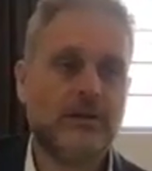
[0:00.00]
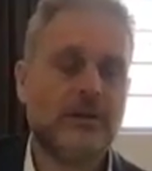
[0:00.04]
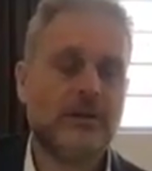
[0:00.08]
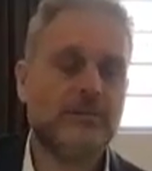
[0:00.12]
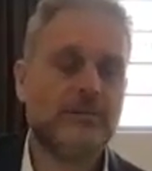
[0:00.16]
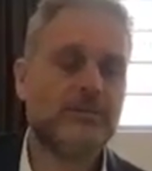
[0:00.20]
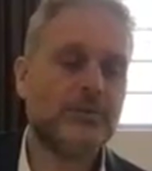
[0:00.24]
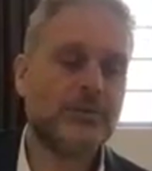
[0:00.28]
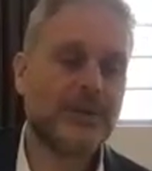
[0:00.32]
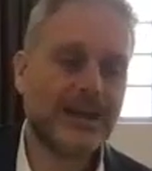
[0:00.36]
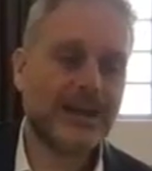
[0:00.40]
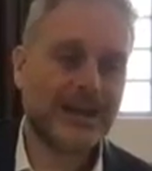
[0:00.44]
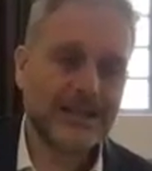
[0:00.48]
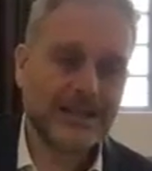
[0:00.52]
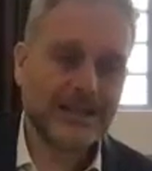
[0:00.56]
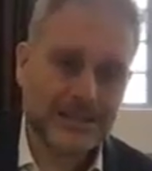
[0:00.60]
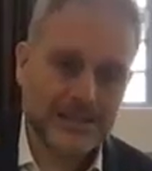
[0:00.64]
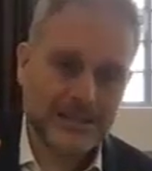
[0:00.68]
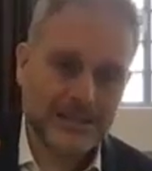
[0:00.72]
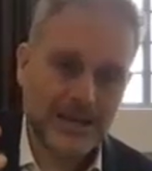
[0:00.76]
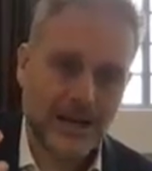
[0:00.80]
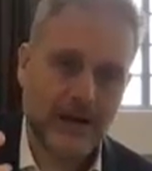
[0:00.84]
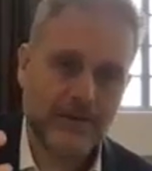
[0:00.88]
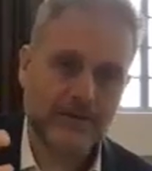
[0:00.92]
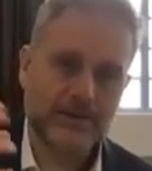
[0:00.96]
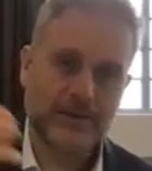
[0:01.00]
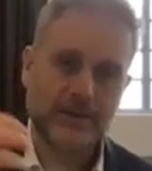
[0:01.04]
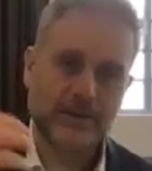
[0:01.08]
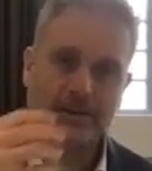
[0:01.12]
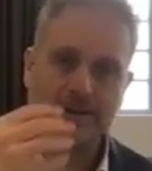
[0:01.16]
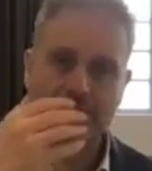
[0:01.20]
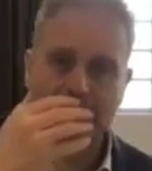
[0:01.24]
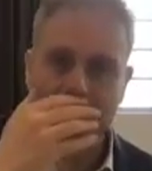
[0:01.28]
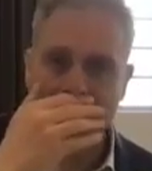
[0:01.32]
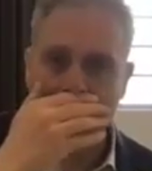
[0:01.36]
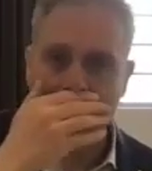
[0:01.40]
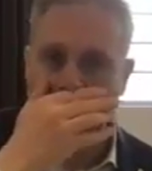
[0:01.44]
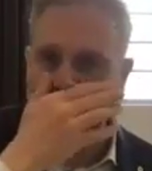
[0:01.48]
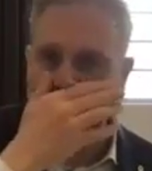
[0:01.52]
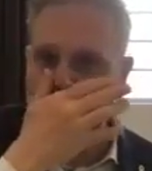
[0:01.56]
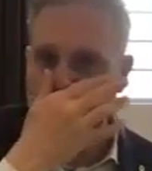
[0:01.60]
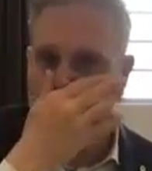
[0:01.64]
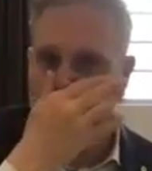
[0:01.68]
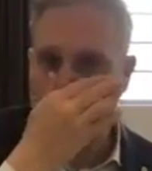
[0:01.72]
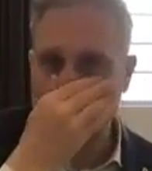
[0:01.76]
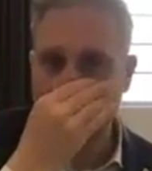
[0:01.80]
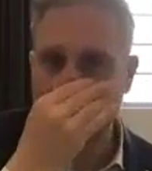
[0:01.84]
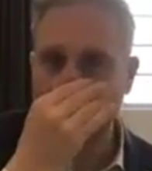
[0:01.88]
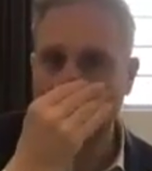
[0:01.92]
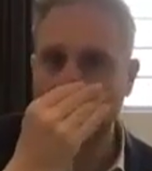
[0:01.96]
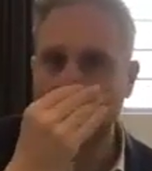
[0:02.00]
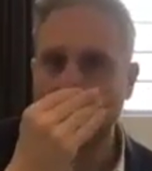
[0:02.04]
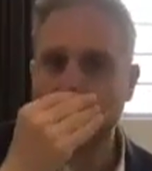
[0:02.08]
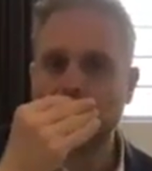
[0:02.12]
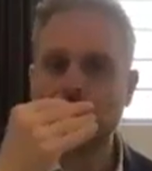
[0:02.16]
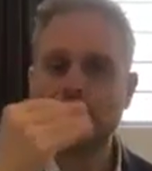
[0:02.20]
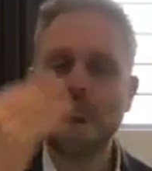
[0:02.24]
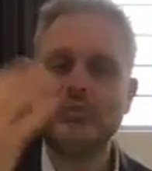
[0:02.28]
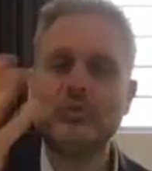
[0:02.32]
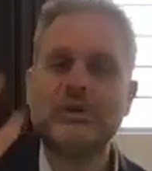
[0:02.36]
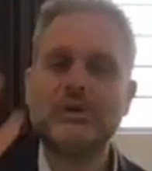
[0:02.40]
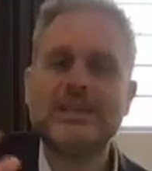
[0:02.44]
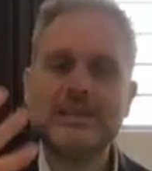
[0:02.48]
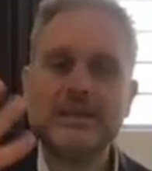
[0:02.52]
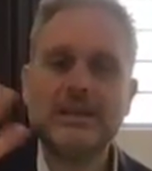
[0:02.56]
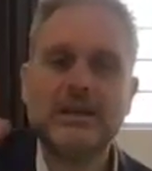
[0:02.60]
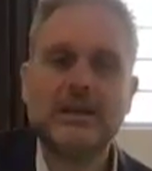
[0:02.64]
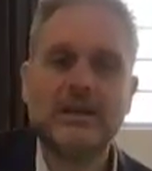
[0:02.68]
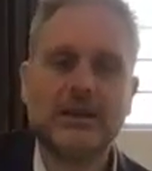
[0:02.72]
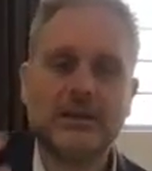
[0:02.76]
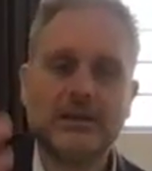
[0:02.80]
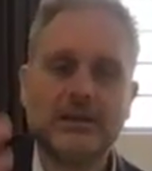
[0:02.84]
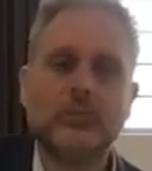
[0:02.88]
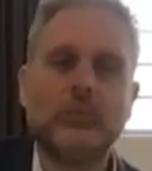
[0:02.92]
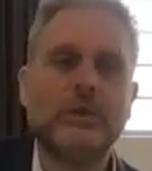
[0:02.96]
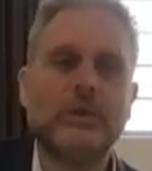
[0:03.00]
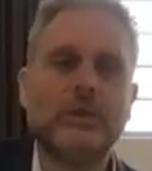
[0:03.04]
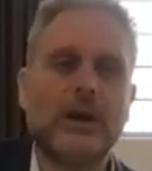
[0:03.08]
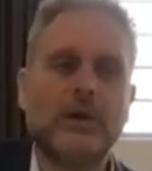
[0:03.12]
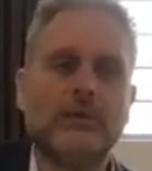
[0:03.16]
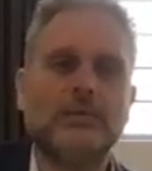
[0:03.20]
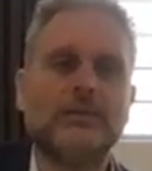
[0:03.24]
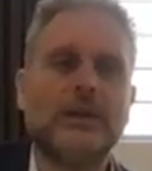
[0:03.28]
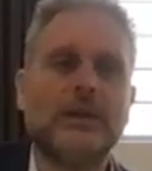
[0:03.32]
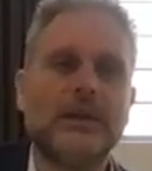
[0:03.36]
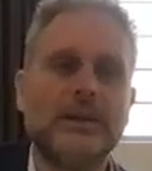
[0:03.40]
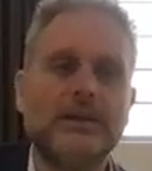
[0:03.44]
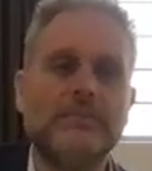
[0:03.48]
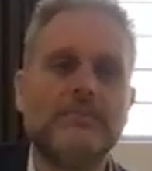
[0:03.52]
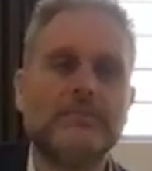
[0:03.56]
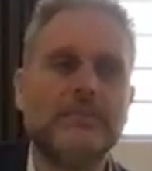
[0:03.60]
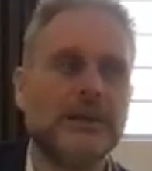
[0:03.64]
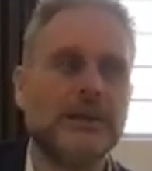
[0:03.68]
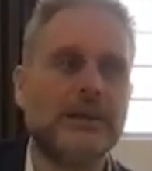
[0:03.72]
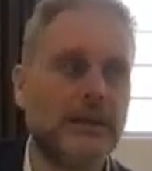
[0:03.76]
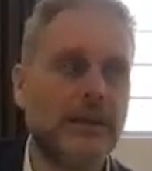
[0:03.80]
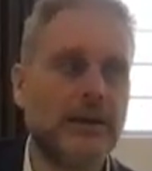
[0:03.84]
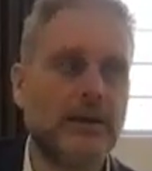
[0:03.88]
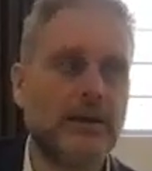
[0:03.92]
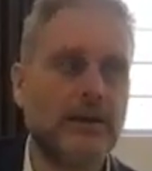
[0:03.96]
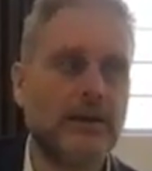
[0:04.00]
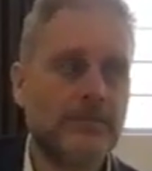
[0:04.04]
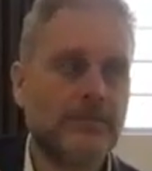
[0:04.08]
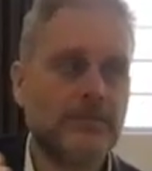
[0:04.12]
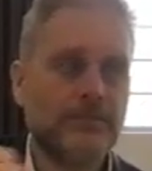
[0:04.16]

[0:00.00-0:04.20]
If you can't daven, and that means it's not reading it without any meaning.